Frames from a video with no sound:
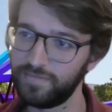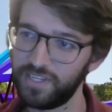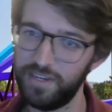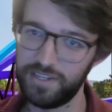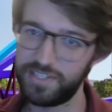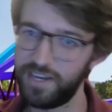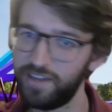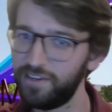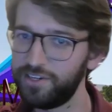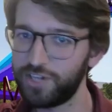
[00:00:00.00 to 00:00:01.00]
Yeah,
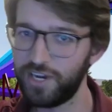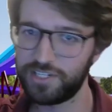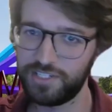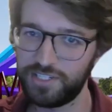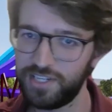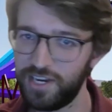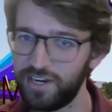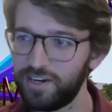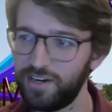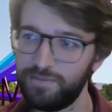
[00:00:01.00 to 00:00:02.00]

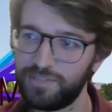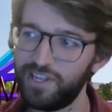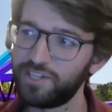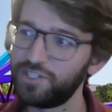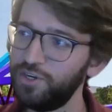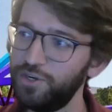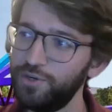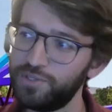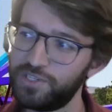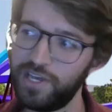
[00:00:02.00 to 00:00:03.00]
skylineattractions.com slash
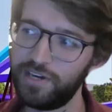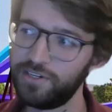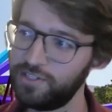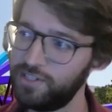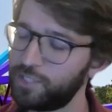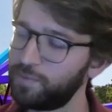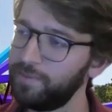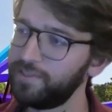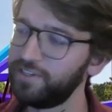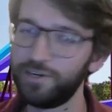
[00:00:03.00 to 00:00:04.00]
newsletters. I should
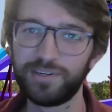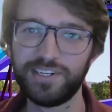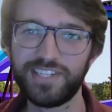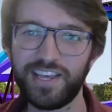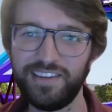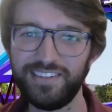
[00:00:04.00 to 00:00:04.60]
probably tell you where it's at.